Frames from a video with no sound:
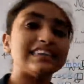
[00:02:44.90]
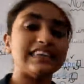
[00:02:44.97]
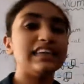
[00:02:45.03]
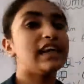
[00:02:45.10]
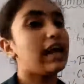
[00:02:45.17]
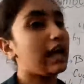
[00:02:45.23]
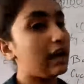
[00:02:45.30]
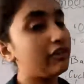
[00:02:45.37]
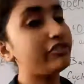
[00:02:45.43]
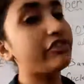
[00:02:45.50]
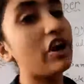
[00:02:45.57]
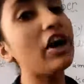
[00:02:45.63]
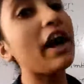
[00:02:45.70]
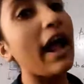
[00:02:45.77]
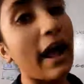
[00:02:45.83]
in F
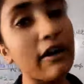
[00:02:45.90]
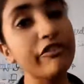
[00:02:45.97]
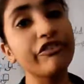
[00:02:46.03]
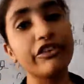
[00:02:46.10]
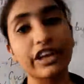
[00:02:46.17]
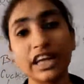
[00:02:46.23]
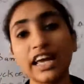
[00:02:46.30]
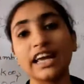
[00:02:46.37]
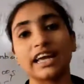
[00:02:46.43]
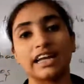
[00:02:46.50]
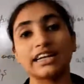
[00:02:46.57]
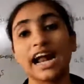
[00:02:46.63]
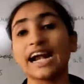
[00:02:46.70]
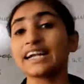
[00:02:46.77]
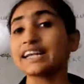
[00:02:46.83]
or
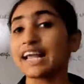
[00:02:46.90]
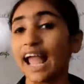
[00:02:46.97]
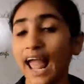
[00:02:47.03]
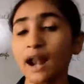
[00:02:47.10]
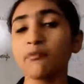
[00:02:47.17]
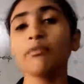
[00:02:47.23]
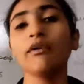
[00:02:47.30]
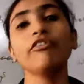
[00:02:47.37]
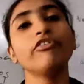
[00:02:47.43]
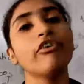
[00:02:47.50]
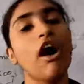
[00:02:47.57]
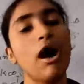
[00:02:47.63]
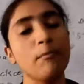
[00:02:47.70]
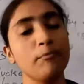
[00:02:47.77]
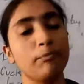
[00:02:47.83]
FE, that can be
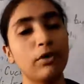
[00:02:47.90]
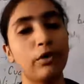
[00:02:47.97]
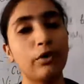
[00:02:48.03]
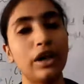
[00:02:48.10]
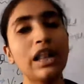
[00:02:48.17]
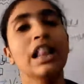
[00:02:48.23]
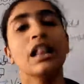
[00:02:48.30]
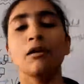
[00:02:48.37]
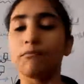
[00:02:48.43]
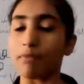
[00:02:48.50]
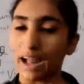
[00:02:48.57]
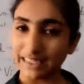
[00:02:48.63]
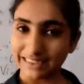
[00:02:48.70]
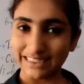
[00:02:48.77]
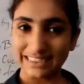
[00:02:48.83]
formed plural
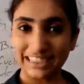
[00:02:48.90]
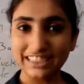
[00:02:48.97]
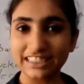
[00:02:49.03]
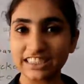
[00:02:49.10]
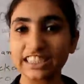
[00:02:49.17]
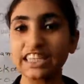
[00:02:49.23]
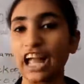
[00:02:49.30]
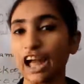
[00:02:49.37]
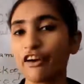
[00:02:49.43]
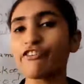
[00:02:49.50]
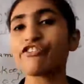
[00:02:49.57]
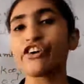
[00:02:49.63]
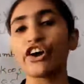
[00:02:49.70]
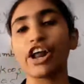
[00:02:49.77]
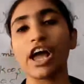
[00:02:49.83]
by changing
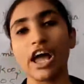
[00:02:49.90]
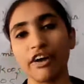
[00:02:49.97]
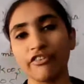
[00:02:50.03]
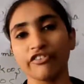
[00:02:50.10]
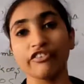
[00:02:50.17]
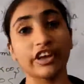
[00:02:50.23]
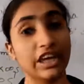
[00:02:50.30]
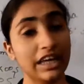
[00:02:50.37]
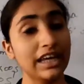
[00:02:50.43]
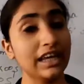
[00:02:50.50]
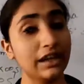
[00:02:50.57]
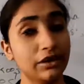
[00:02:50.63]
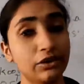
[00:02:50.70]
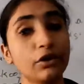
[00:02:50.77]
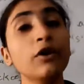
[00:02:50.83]
F or FE
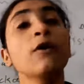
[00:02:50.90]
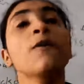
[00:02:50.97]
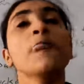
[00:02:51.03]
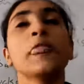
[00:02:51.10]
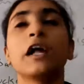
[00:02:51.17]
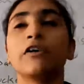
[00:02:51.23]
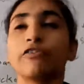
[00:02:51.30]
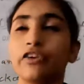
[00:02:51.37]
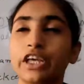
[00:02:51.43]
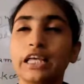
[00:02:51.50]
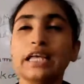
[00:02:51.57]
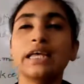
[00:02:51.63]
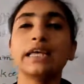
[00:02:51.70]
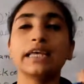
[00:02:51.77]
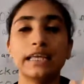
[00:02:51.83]
into
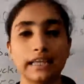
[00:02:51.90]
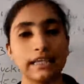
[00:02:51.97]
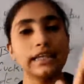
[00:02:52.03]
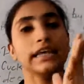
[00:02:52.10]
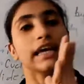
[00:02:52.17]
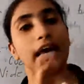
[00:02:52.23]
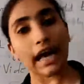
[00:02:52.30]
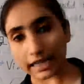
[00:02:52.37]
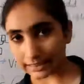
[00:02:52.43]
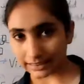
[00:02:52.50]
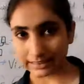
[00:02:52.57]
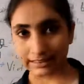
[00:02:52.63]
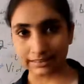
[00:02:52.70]
VES.